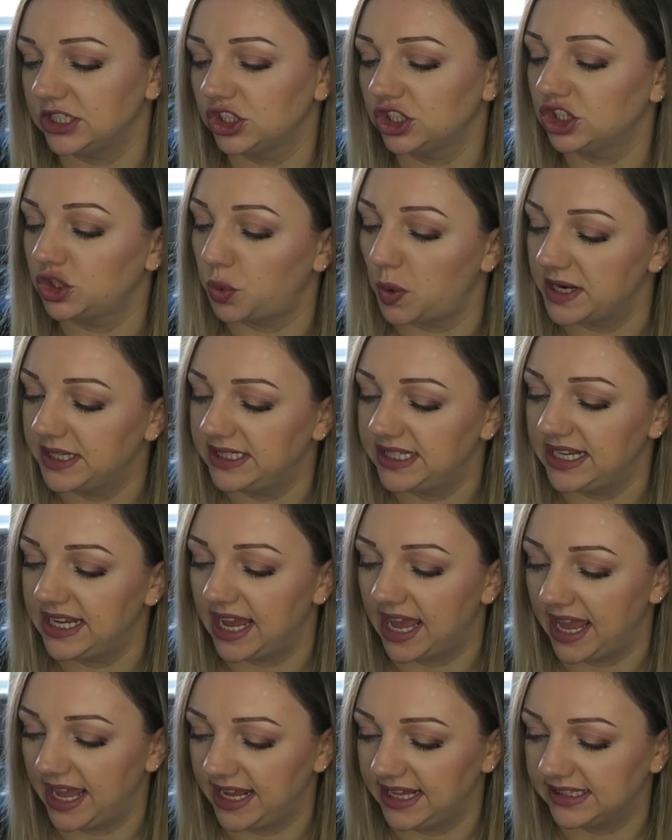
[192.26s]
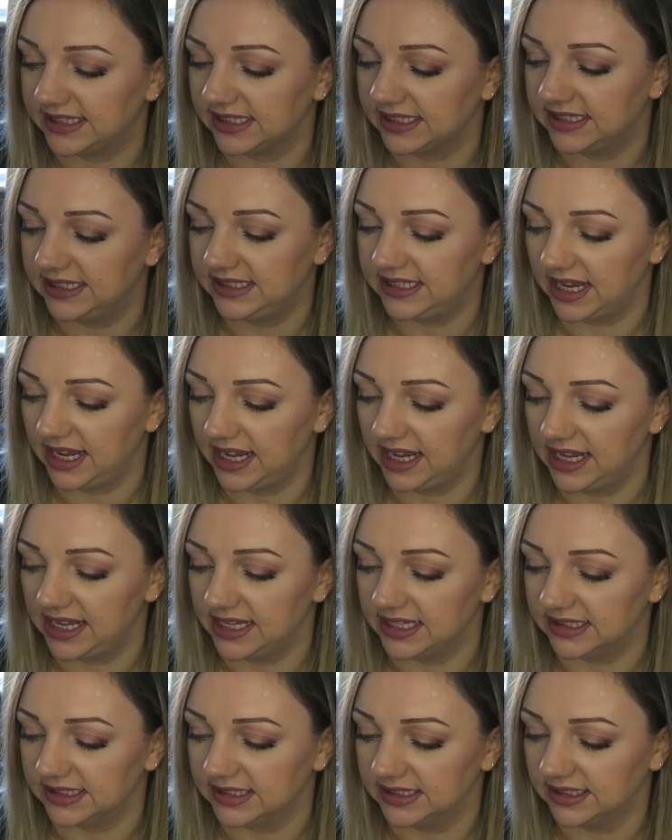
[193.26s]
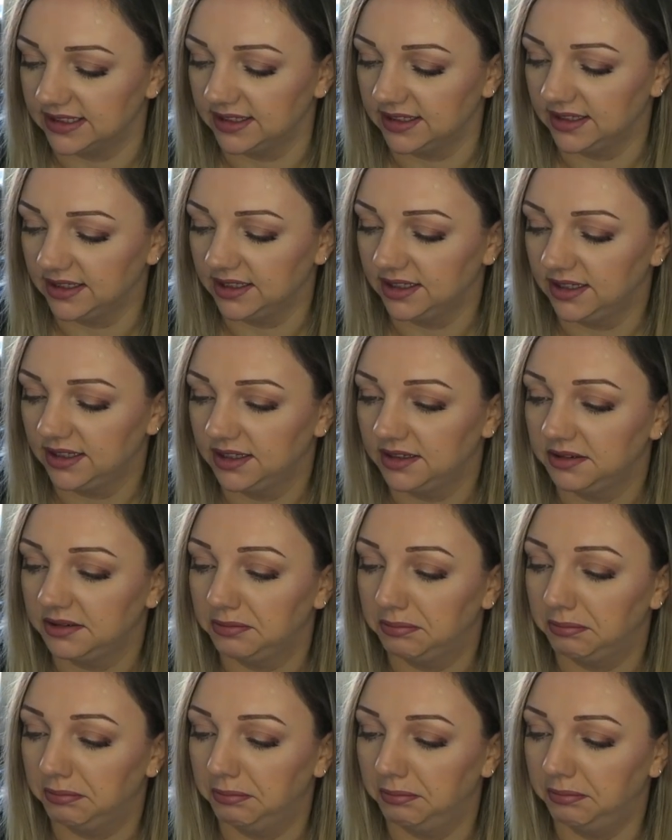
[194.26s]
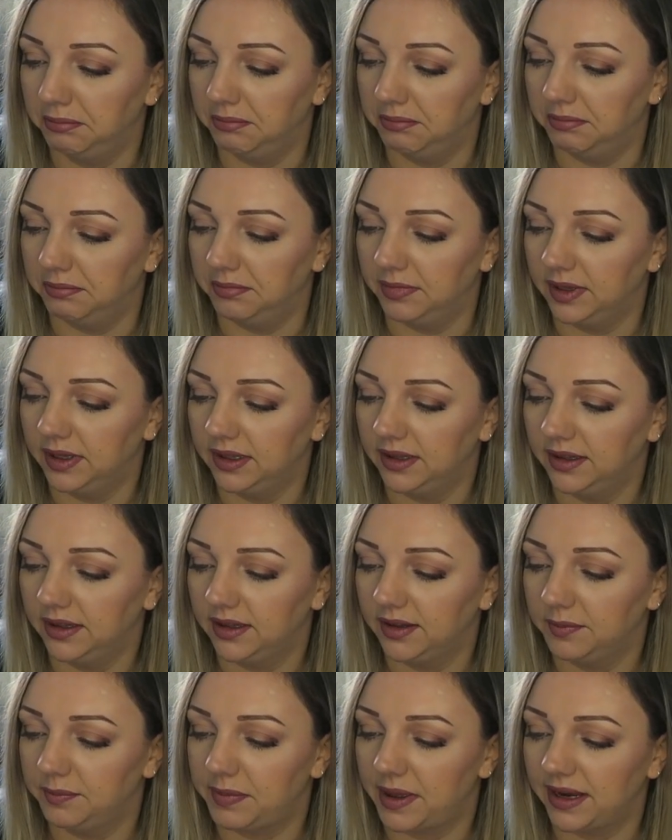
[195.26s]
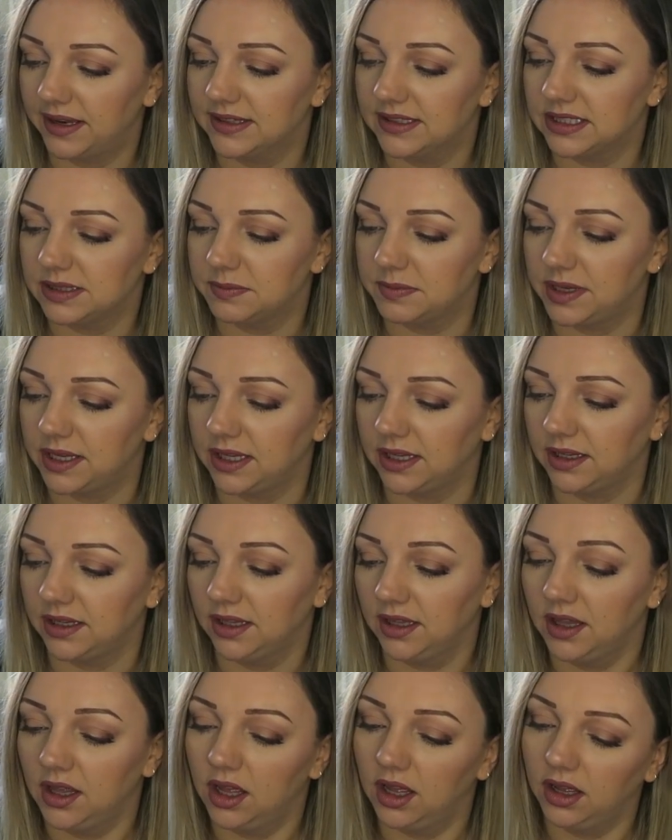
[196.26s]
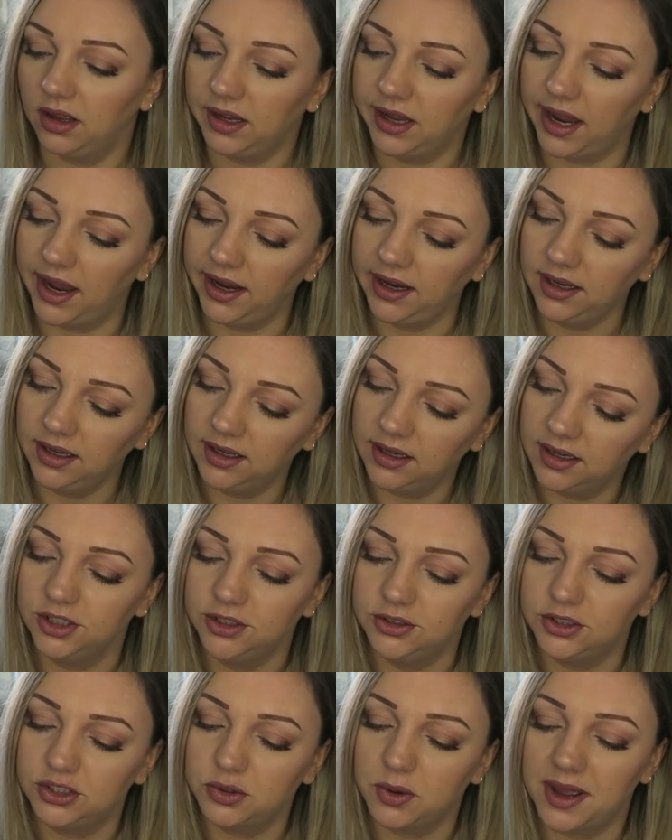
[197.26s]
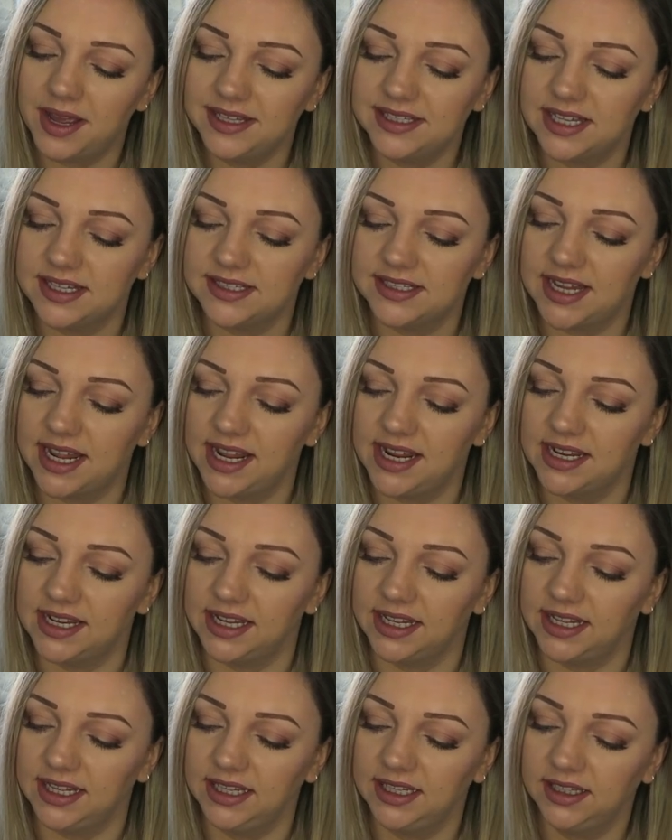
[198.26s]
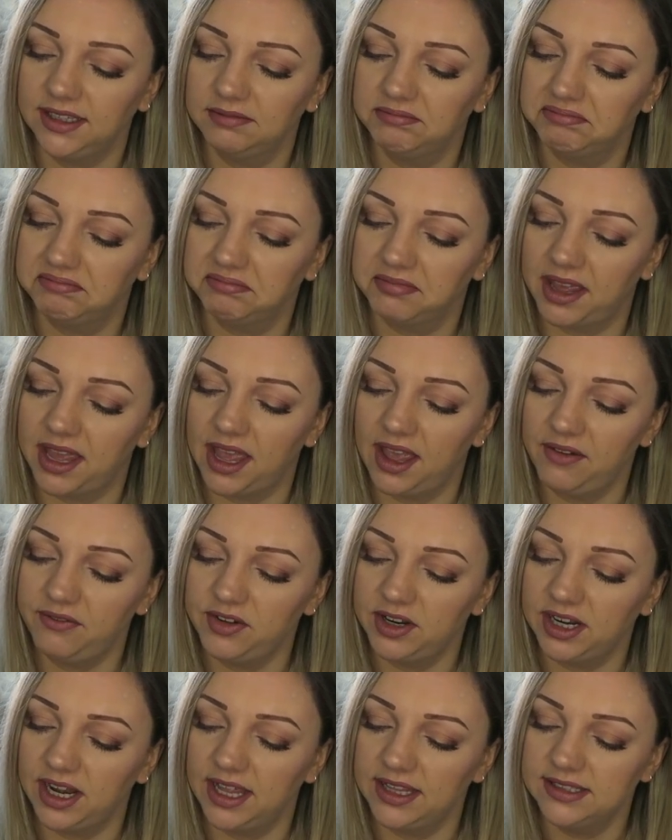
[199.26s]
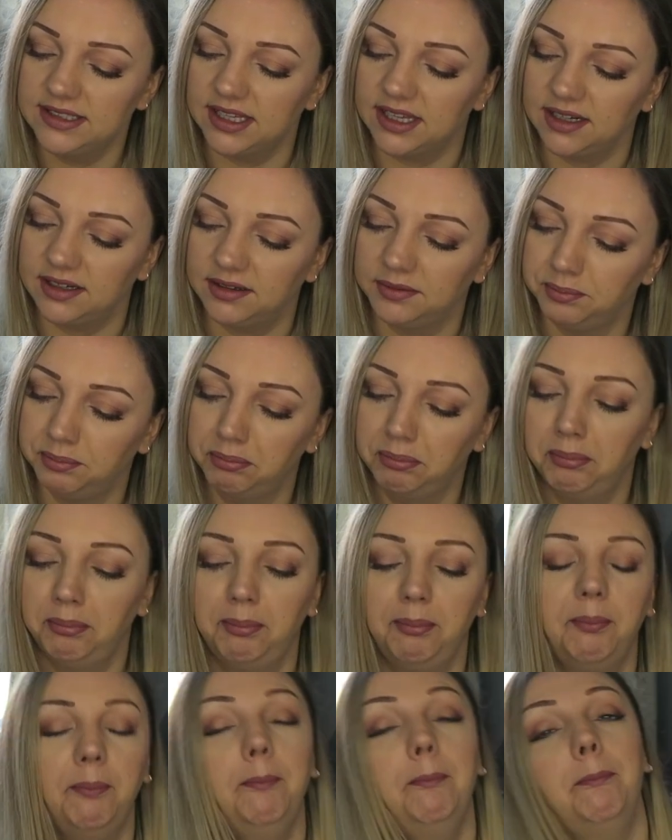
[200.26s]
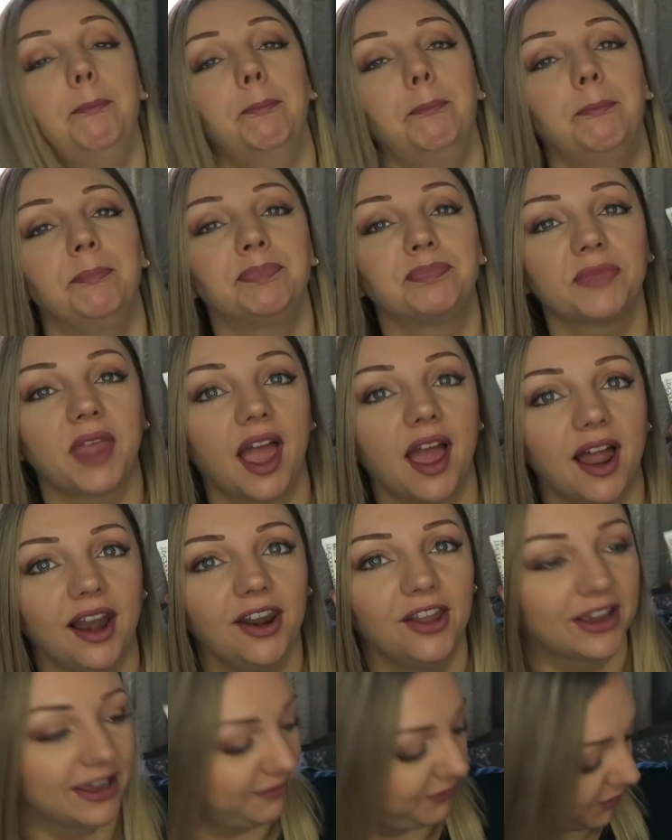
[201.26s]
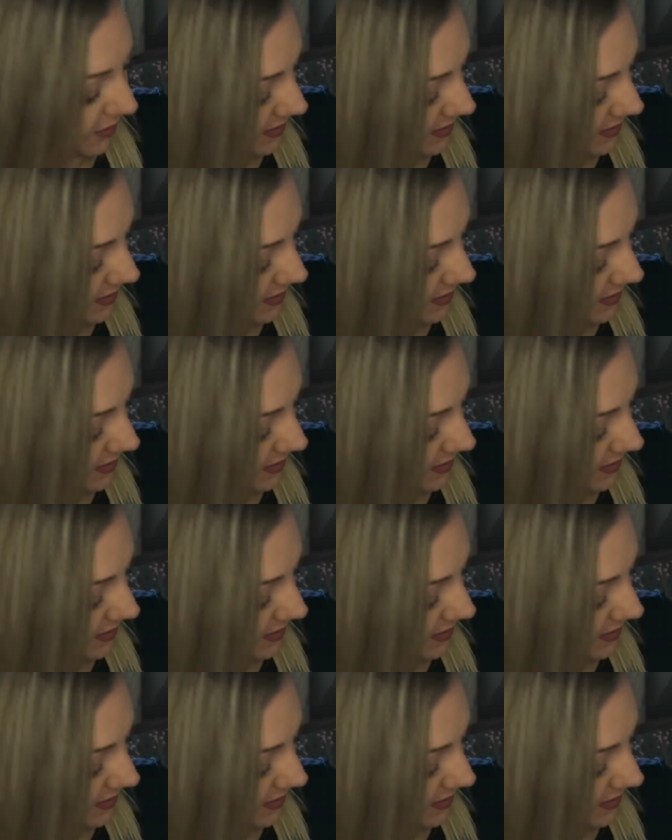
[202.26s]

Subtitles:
in just 28 days. Balance me. Okay, use twice daily after cleansing. Looking